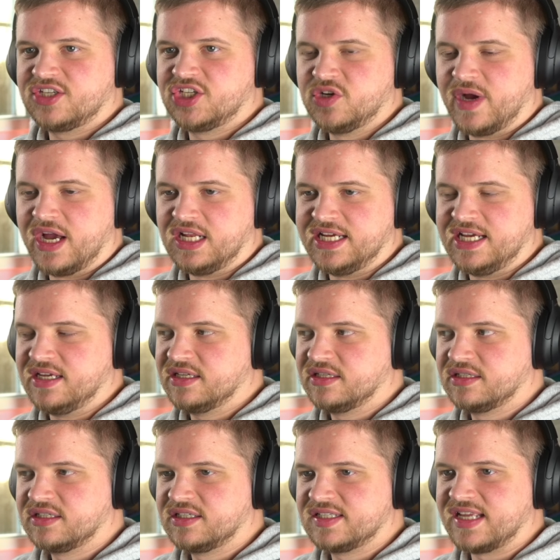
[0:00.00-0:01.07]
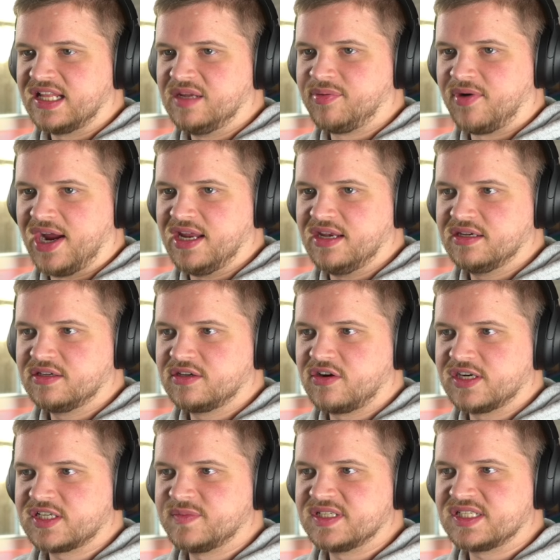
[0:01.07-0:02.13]
Too early to celebrate
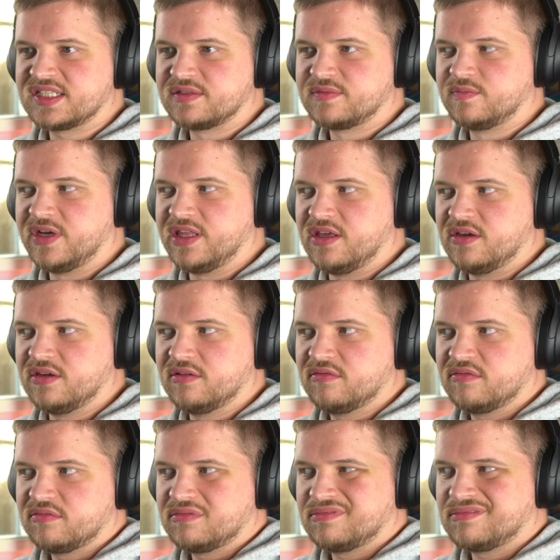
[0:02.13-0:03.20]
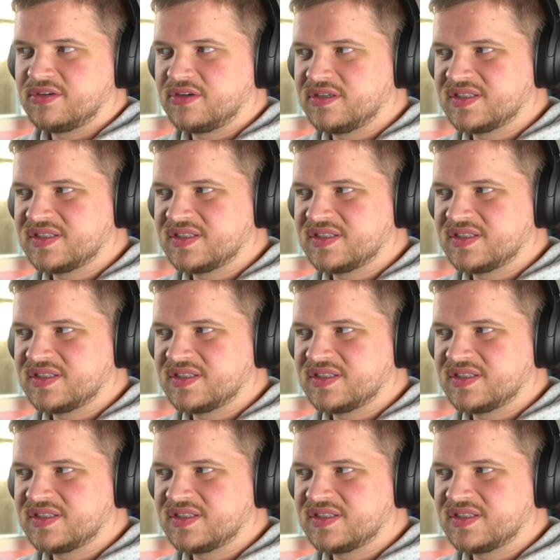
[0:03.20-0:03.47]
Christmas with you or